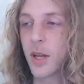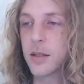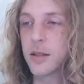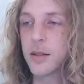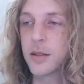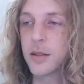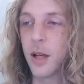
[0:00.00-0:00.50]

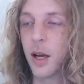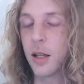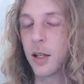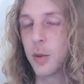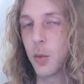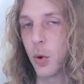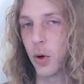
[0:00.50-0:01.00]

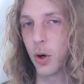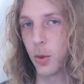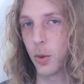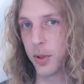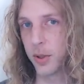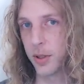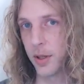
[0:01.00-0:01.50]
slightly more
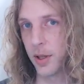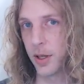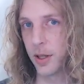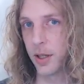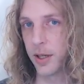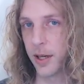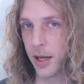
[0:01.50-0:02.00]
urban
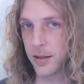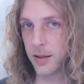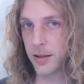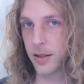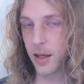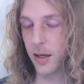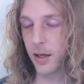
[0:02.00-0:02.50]
than the dance
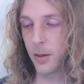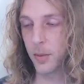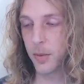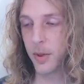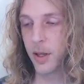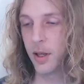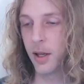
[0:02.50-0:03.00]

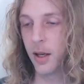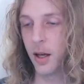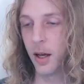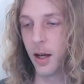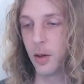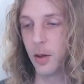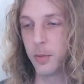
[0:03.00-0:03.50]
setup,
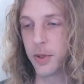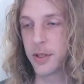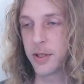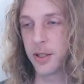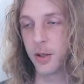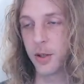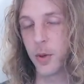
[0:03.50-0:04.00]
but
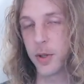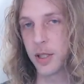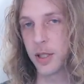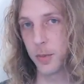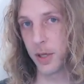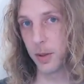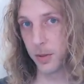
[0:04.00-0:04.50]
still wants
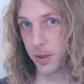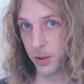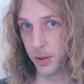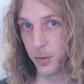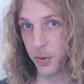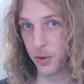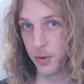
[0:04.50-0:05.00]
to be able to
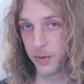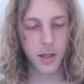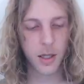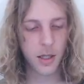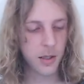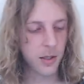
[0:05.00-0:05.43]
do moves.